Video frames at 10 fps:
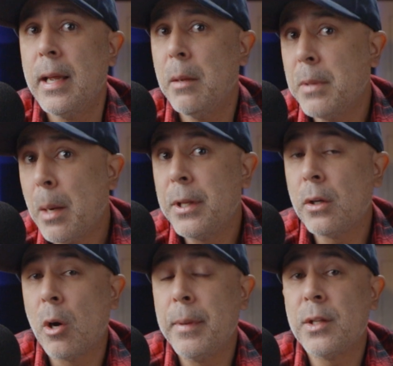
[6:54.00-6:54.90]
Hit me up in the
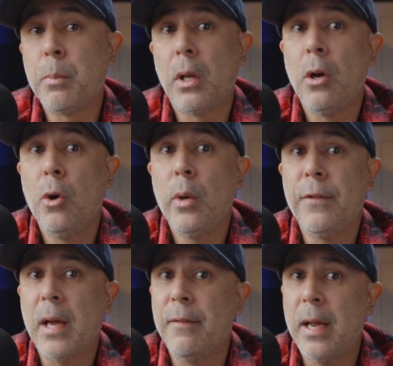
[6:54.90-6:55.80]
comments below
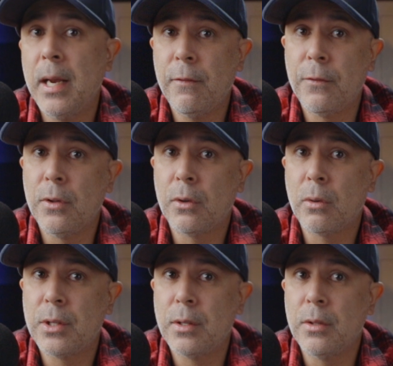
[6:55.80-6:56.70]
if you have any further
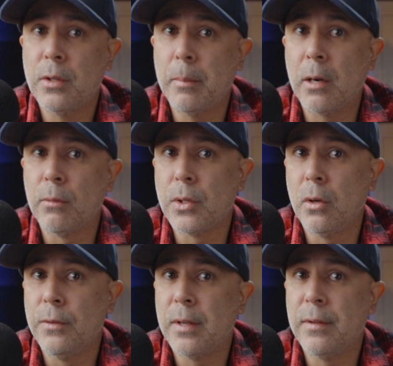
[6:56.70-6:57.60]
questions about
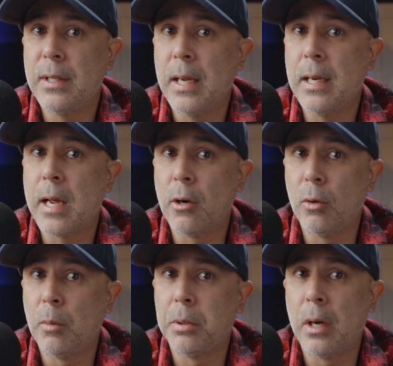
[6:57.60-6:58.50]
Resolve 17 and I'll
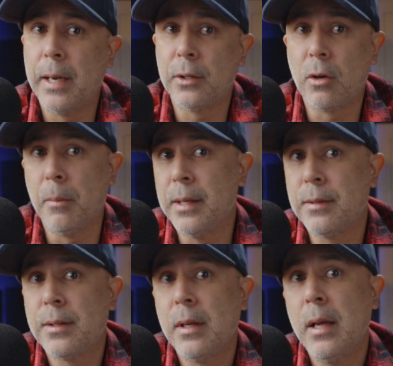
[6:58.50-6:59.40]
reply in the
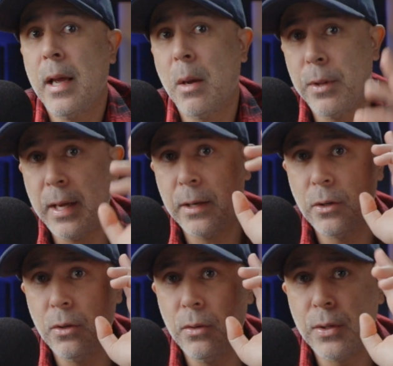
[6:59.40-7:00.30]
comments. And with that
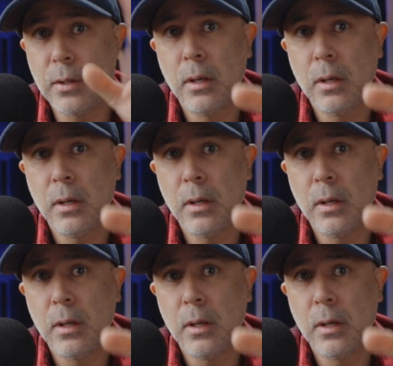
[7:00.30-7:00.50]
dudes,